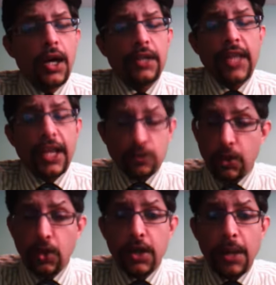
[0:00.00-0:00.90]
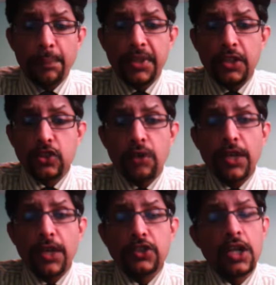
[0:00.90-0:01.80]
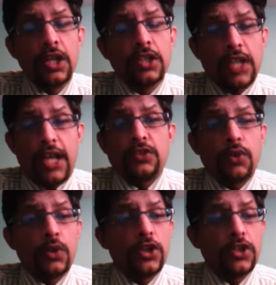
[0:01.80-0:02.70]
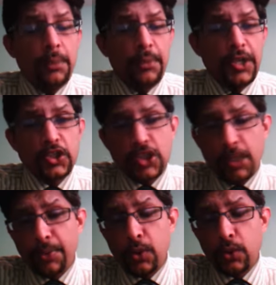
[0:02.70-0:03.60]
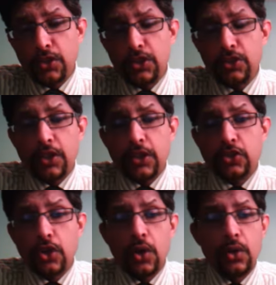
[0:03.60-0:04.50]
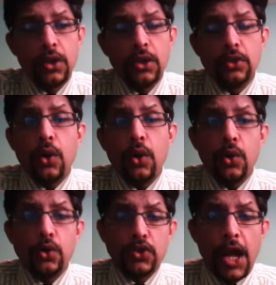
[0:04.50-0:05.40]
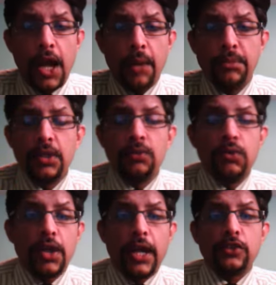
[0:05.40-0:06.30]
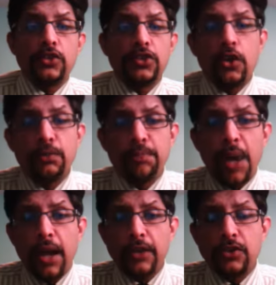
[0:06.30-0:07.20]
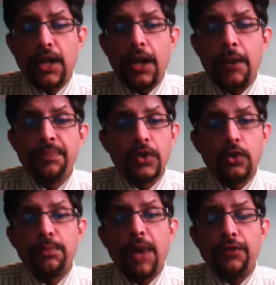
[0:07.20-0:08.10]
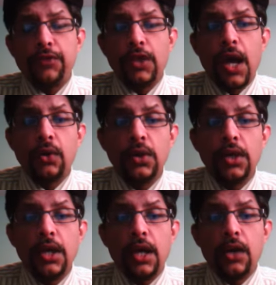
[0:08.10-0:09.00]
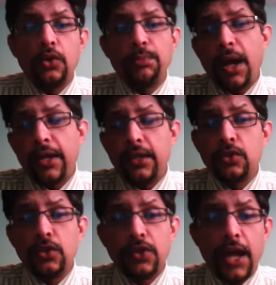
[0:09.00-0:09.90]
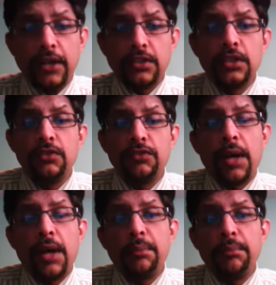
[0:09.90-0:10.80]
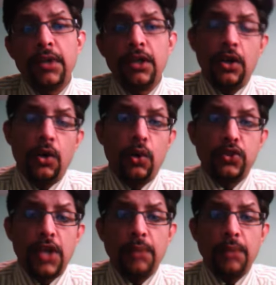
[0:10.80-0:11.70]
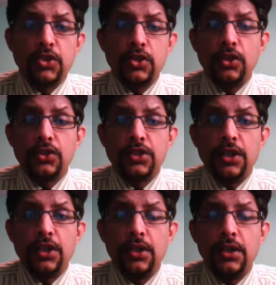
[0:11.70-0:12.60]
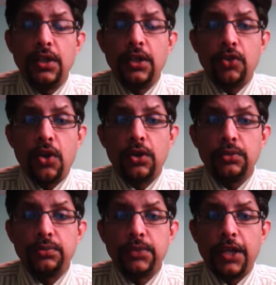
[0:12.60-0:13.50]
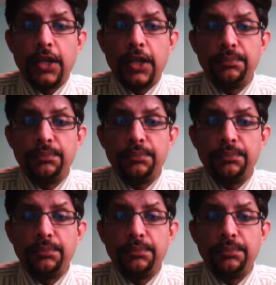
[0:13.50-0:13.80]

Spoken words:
Thanks for your company as always. Thanks for your tremendous support to this cricket show. Your host Ram would like to say goodbye today. Goodbye for now. Goodbye and good night from a host Ram studios here in Toronto. Thank you.